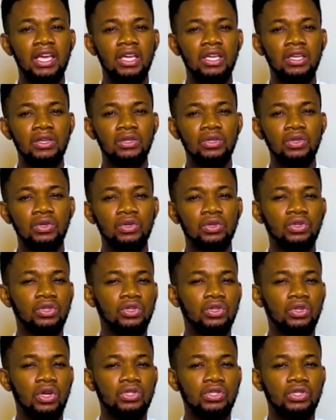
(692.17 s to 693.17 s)
you know,
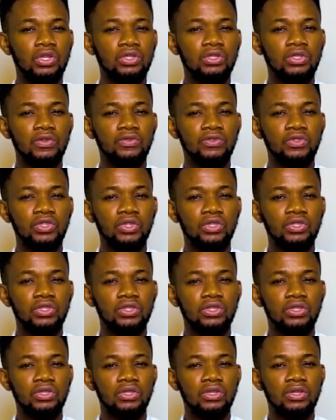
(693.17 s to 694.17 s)
you are sort of
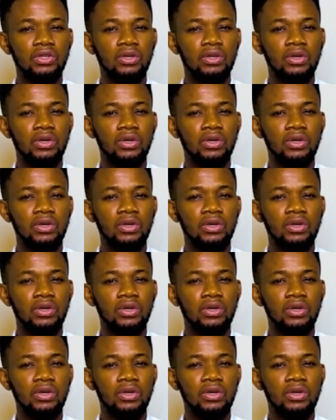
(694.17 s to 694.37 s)
just